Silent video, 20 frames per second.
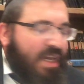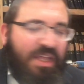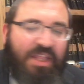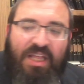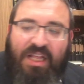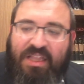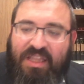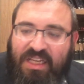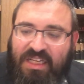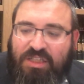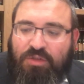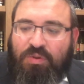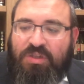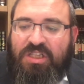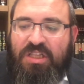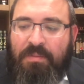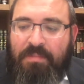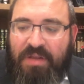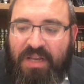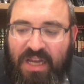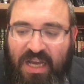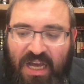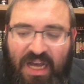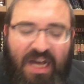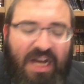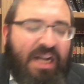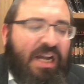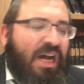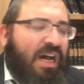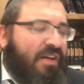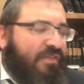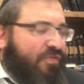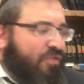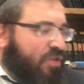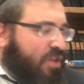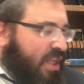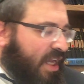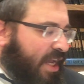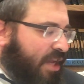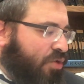that this was the minhag
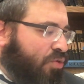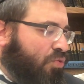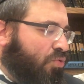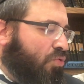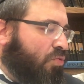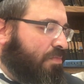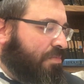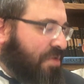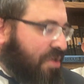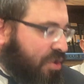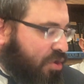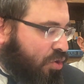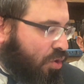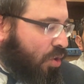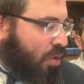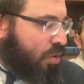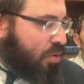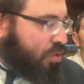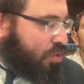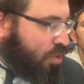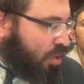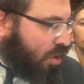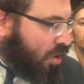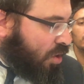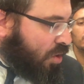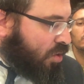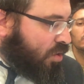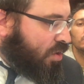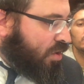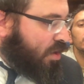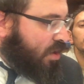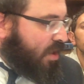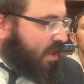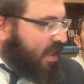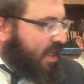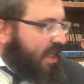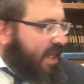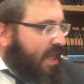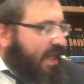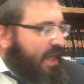avotenu midor dor,
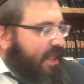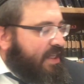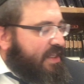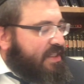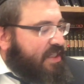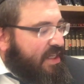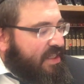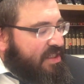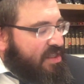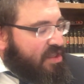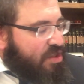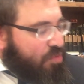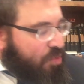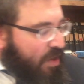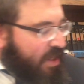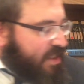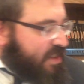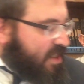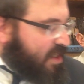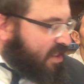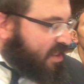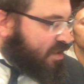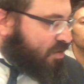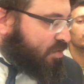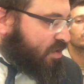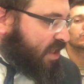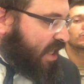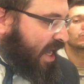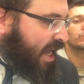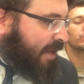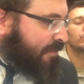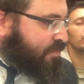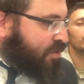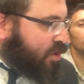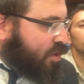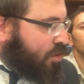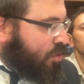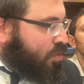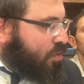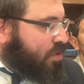and he says this was the
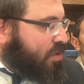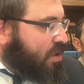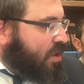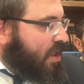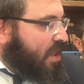absolute